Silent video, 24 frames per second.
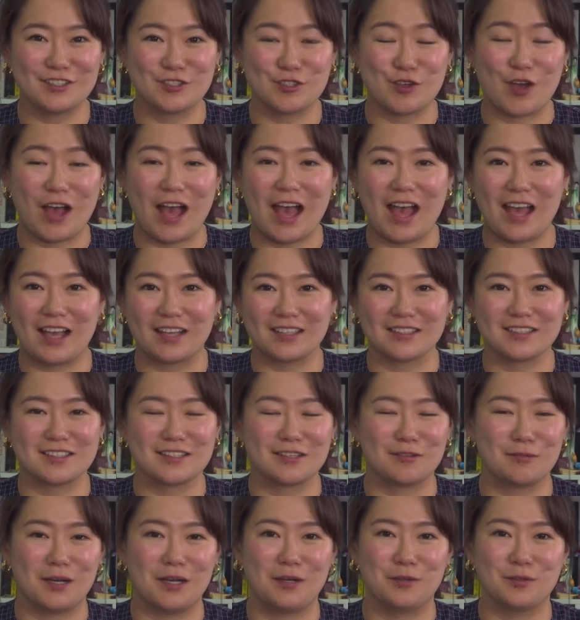to act
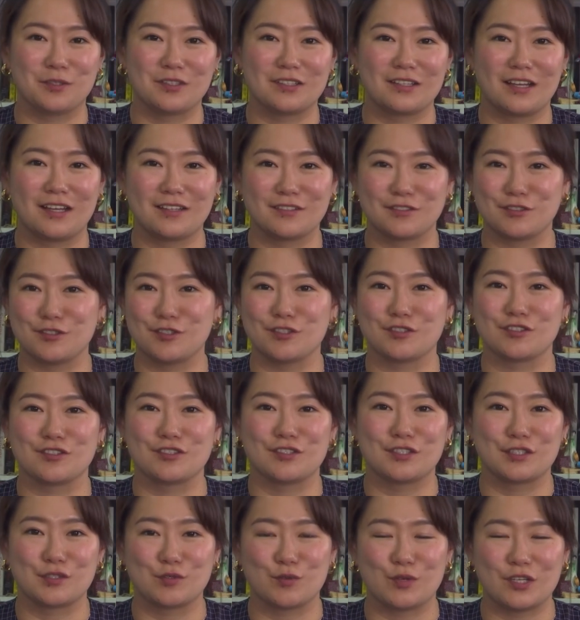somehow in uncertain
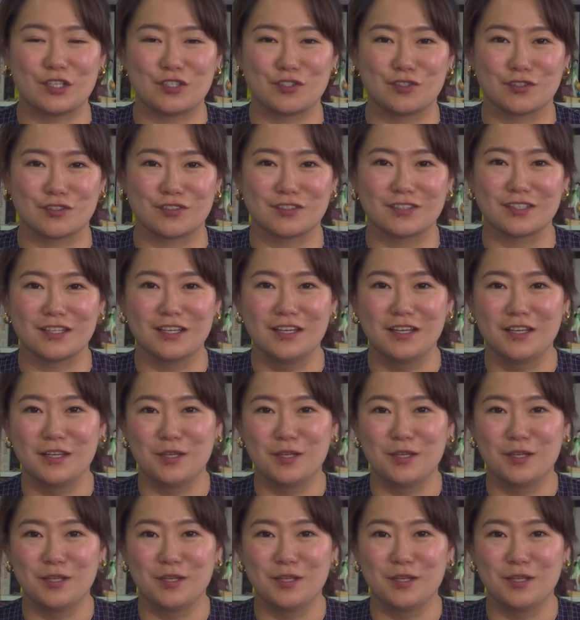situations,